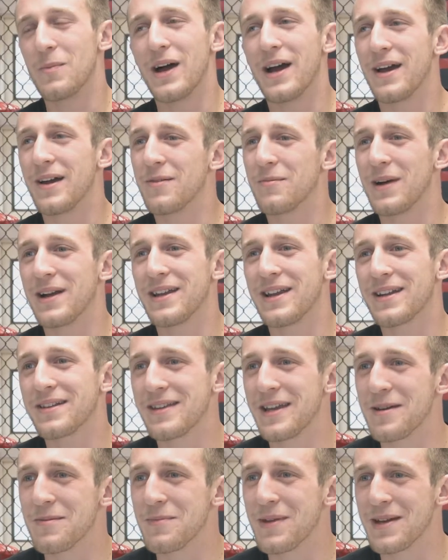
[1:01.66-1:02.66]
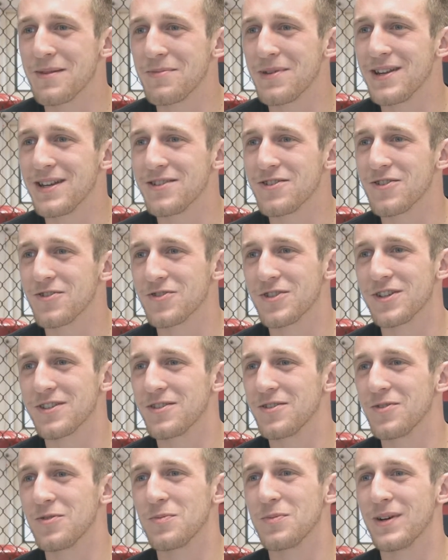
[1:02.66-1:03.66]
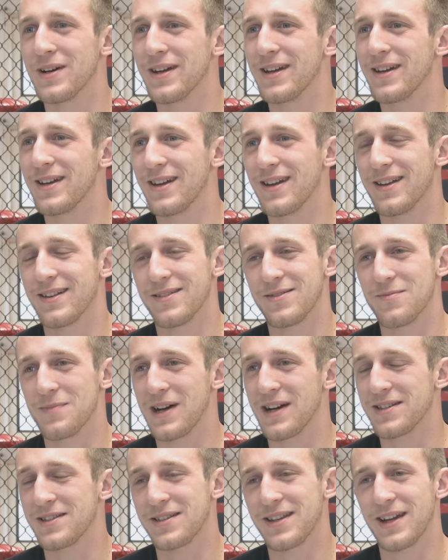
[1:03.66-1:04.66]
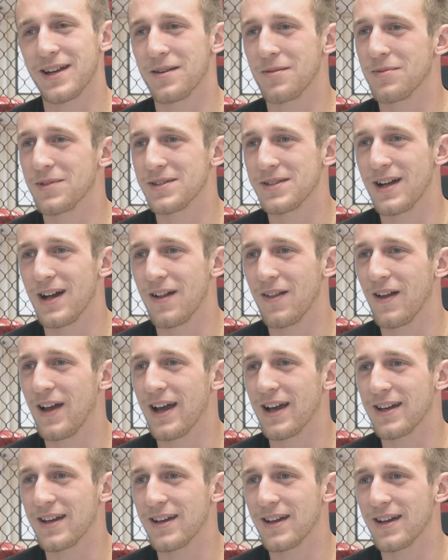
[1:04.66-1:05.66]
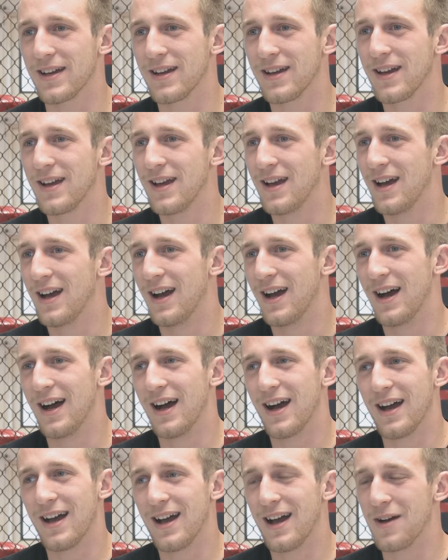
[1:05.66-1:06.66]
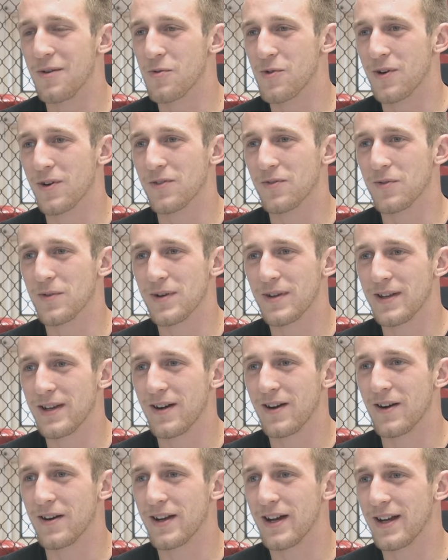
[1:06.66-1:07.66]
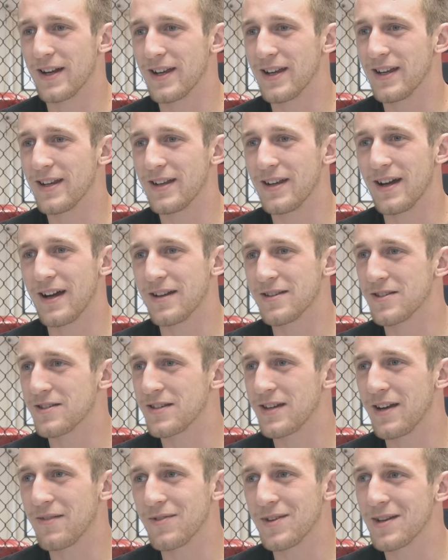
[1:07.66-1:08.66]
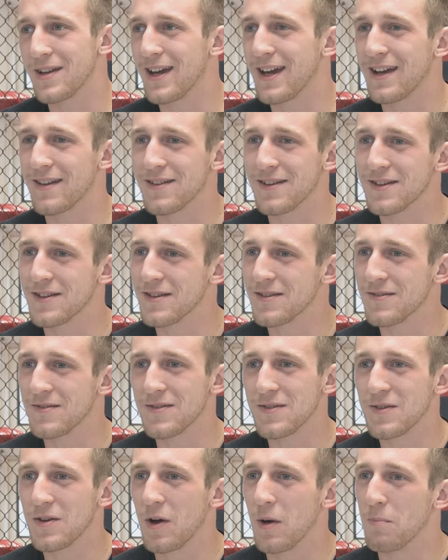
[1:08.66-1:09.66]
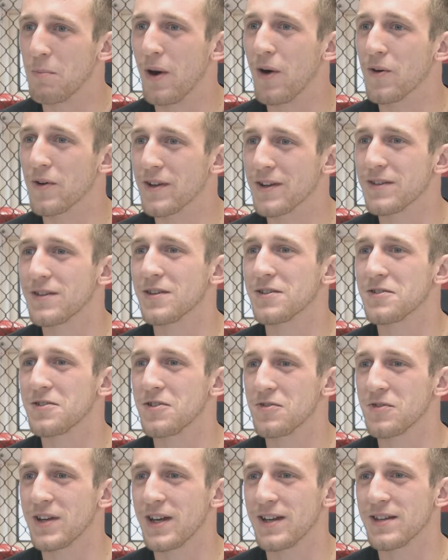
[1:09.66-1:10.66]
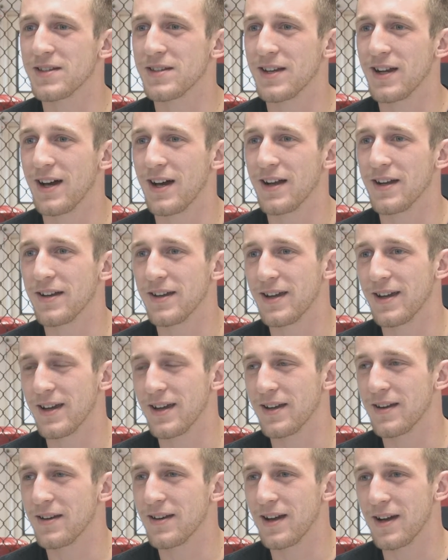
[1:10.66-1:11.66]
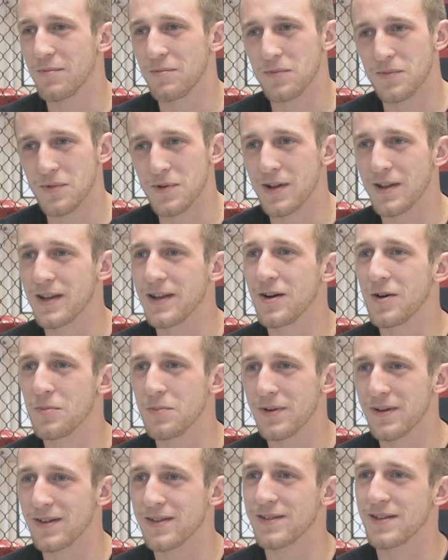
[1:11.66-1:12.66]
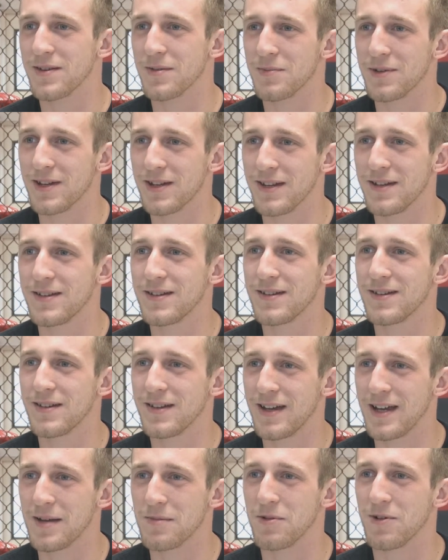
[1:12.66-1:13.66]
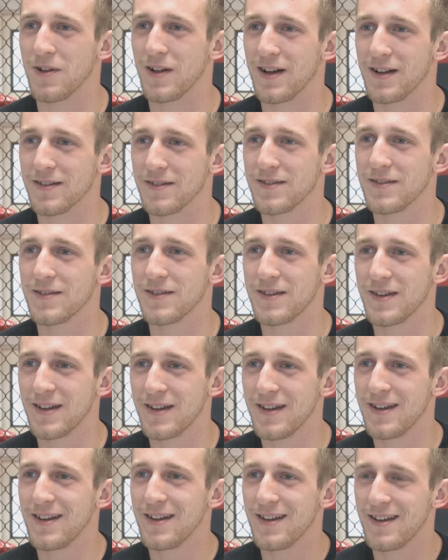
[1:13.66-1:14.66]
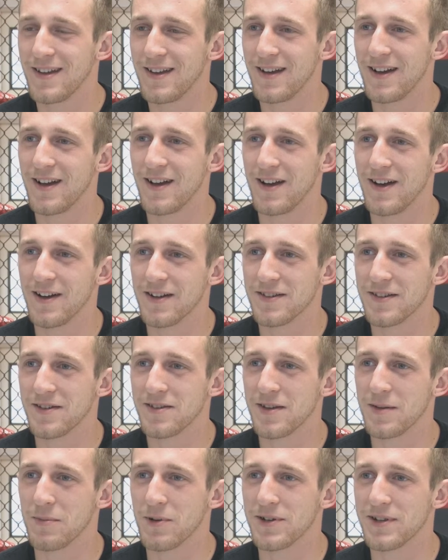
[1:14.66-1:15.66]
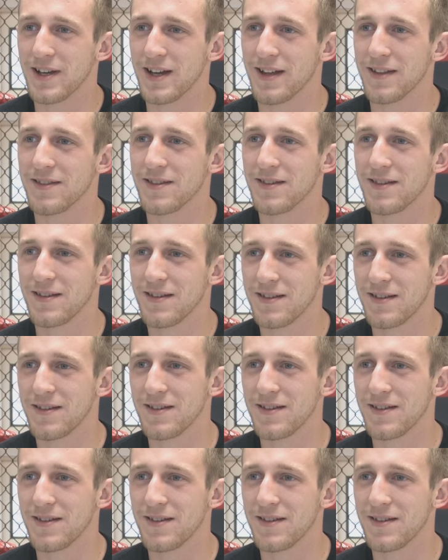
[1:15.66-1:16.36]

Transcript: My nickname may be Jiu-Jitsu, but my stand-up is not lacking. I work really hard on it. I just haven't had the opponent to showcase it on, and I'm really hoping it's going to be Abel on December 10th.